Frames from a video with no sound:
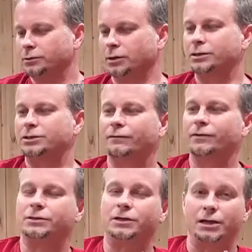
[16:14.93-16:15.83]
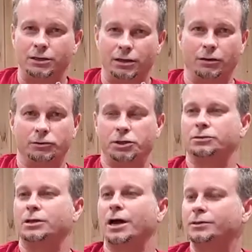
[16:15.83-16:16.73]
So let's give this a taste. Here you go.
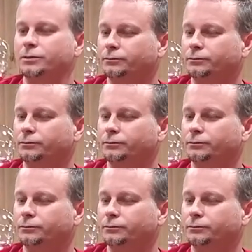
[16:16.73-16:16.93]
Cheers, guys.